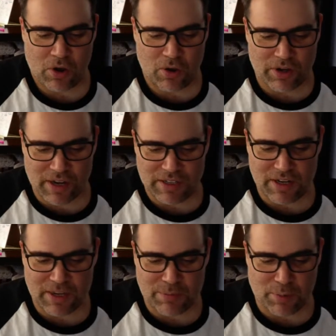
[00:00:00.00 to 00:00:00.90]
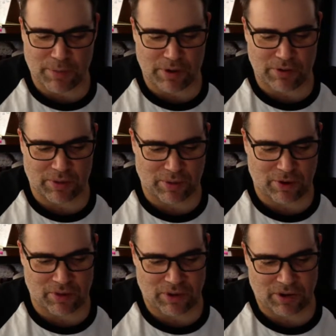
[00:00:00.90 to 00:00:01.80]
Hortensia had prepared them
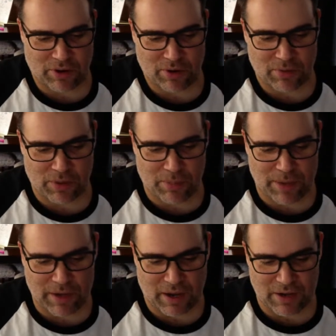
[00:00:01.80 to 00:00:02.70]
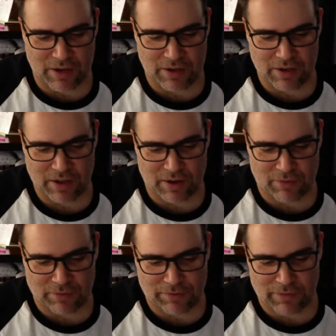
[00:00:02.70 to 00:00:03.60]
earlier with a big onion and a
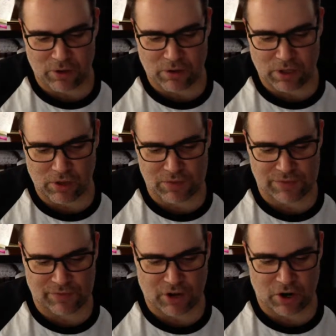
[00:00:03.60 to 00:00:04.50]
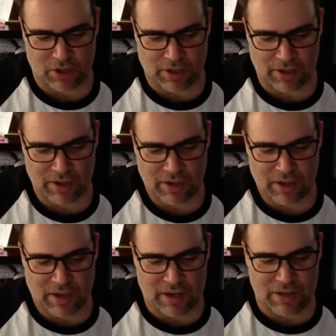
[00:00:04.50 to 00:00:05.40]
few cloves of garlic,
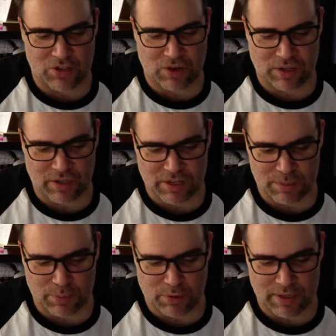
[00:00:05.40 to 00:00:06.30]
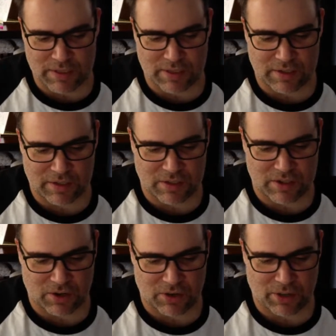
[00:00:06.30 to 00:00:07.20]
and instructed Esperanza to
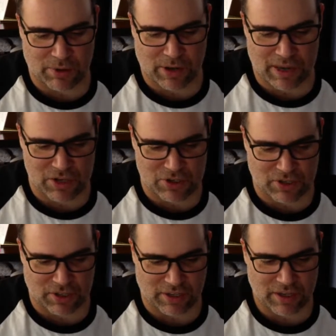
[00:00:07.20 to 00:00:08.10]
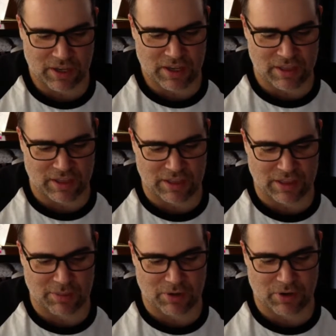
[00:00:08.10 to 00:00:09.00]
stir them occasionally and let
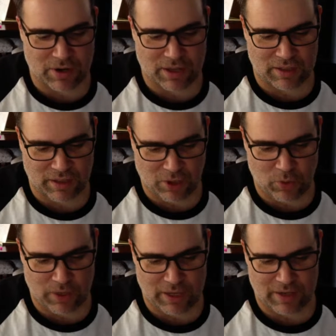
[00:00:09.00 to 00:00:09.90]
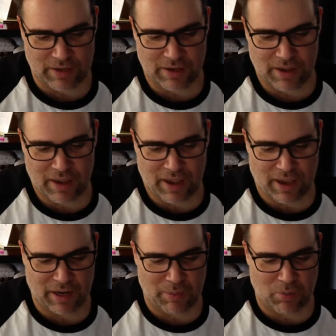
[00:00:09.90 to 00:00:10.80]
them cook on low heat,
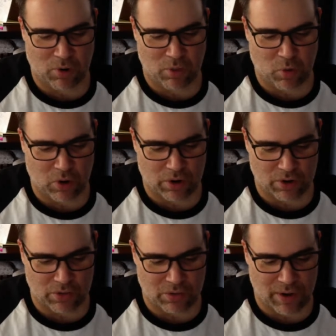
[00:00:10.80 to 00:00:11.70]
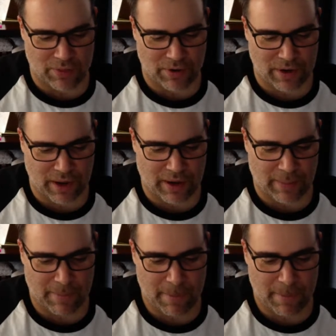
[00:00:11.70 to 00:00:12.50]
adding more water throughout the day.